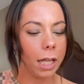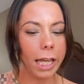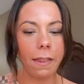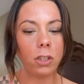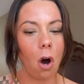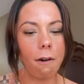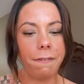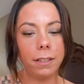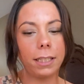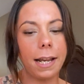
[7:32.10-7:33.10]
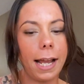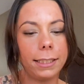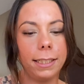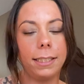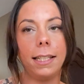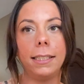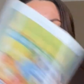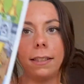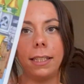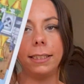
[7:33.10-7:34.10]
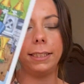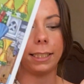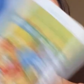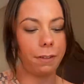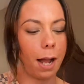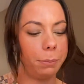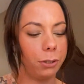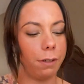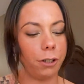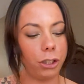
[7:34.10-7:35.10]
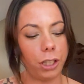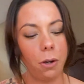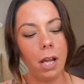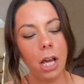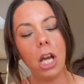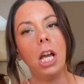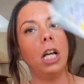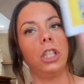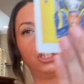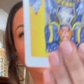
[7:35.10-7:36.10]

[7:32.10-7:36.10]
Yeah, this all feels connected to this Six of Cups in reverse. So it's the